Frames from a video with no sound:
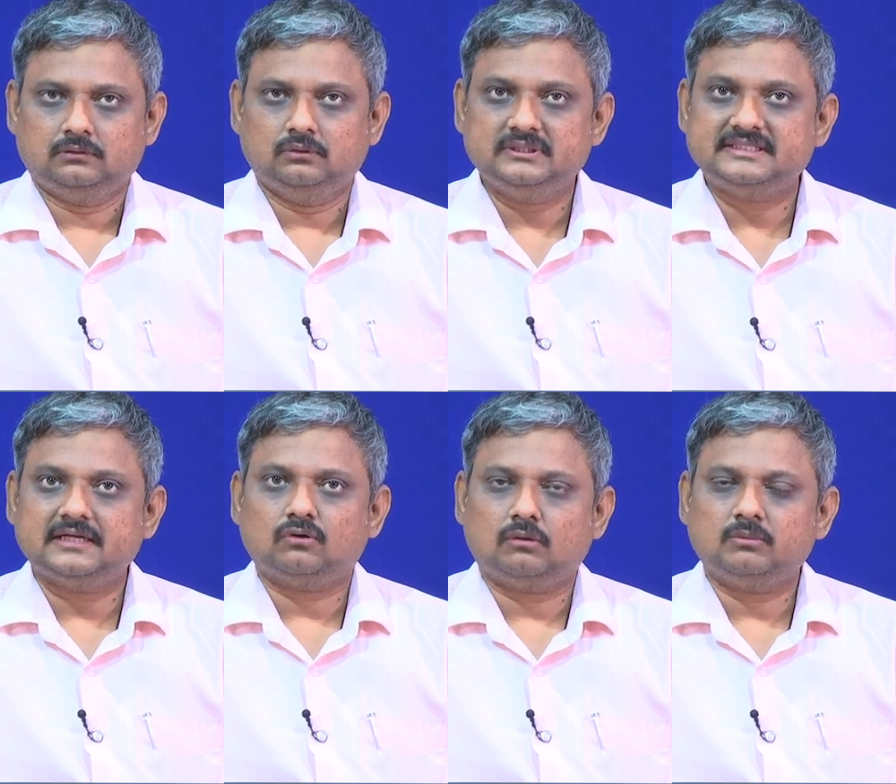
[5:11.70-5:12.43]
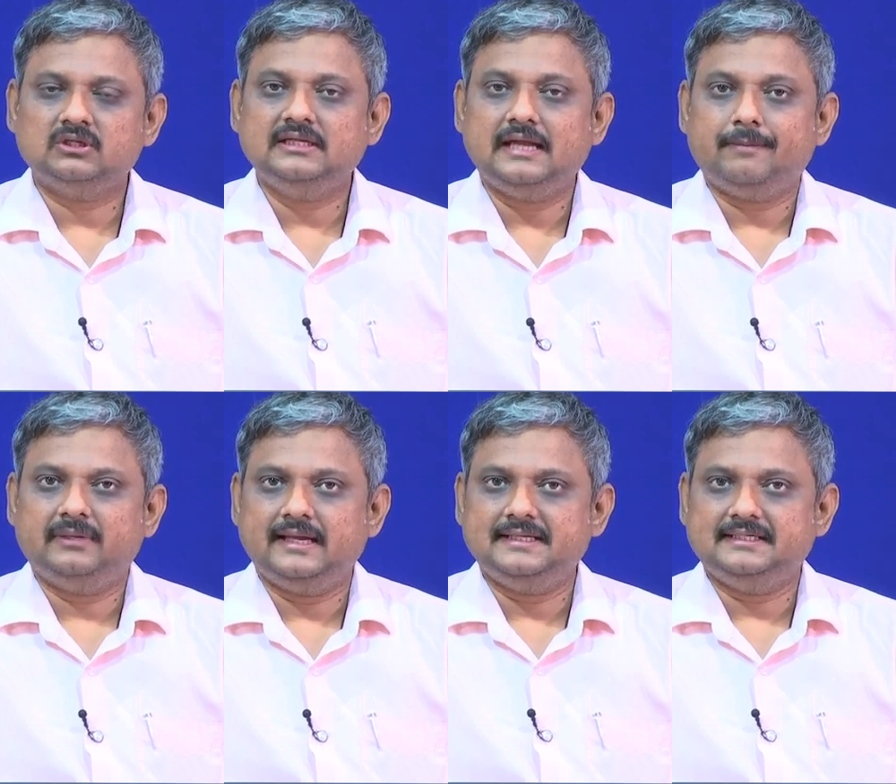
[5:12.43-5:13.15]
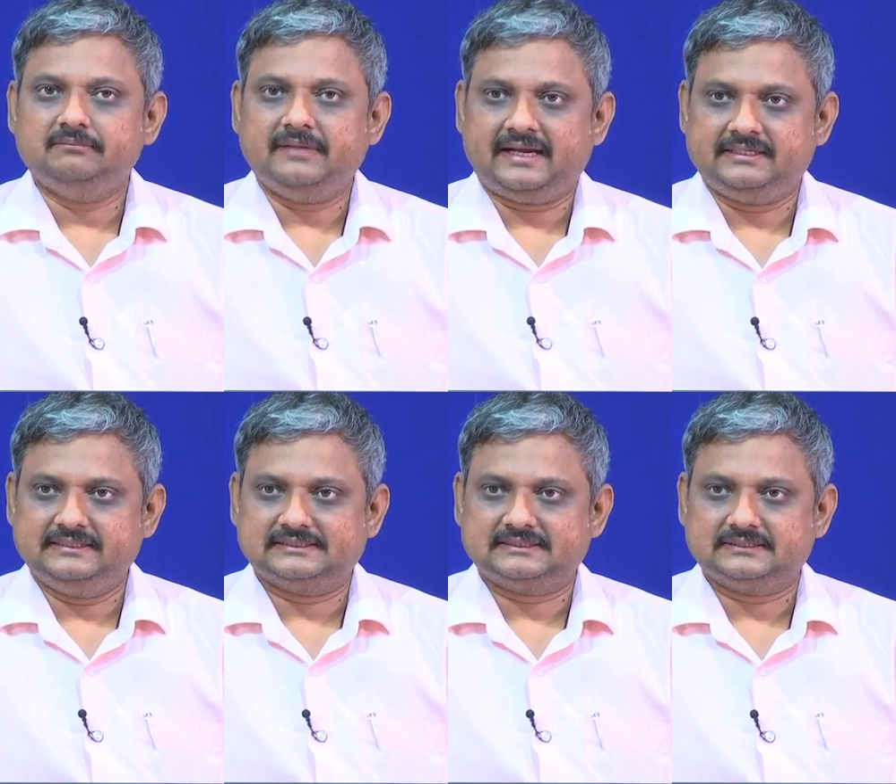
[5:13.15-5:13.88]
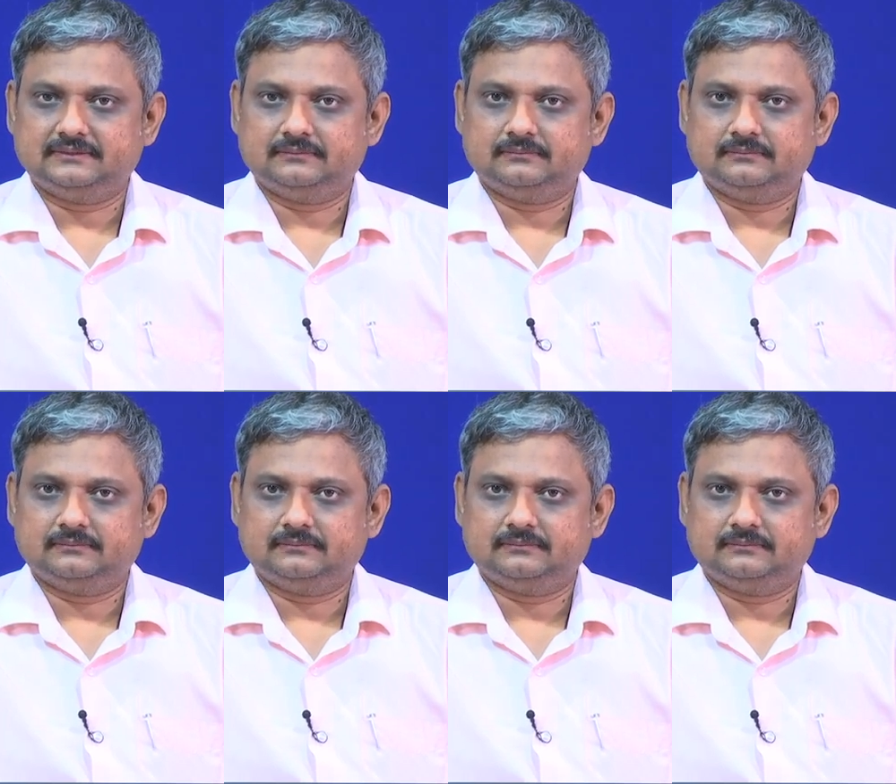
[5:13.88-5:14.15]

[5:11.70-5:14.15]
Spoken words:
which are commonly applied in practice,